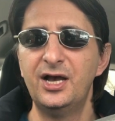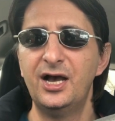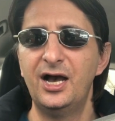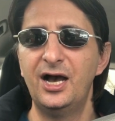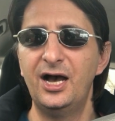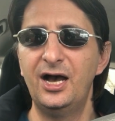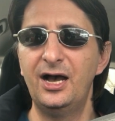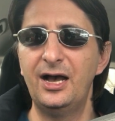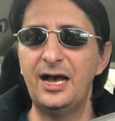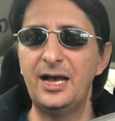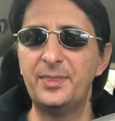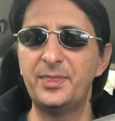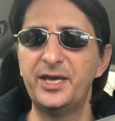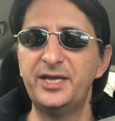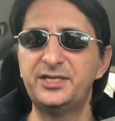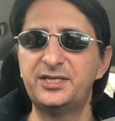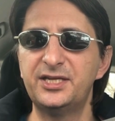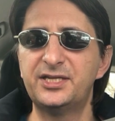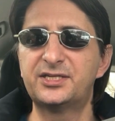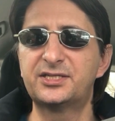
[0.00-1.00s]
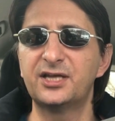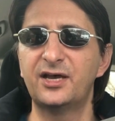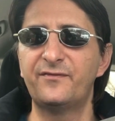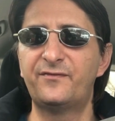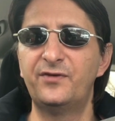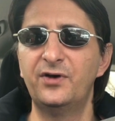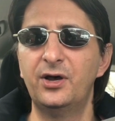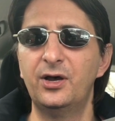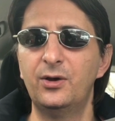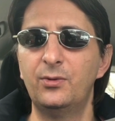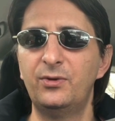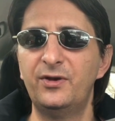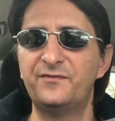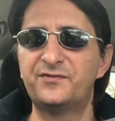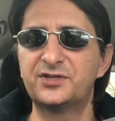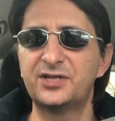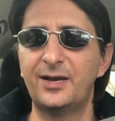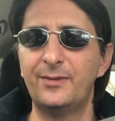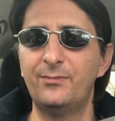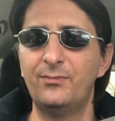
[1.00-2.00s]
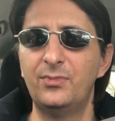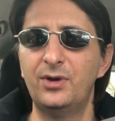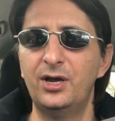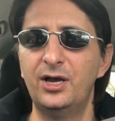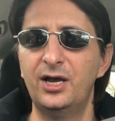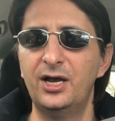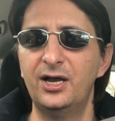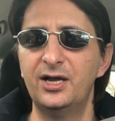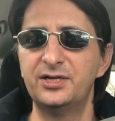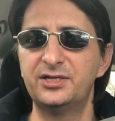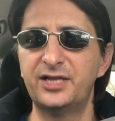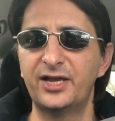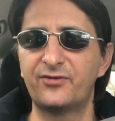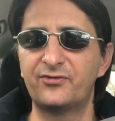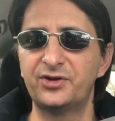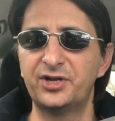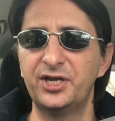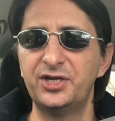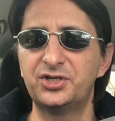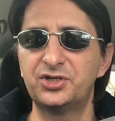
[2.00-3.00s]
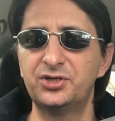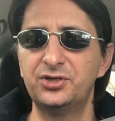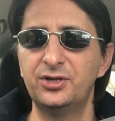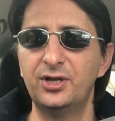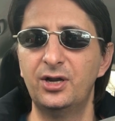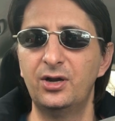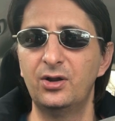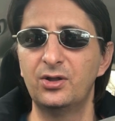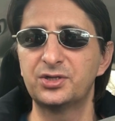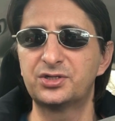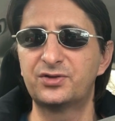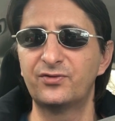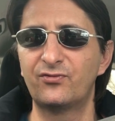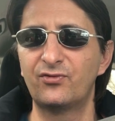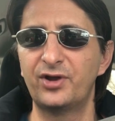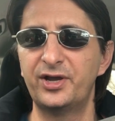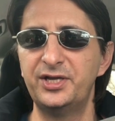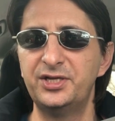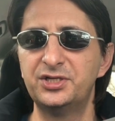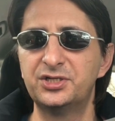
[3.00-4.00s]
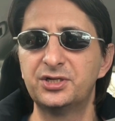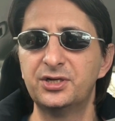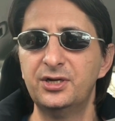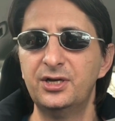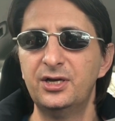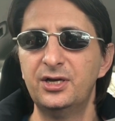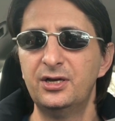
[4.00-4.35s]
and they did suffer with some degradation and loss of range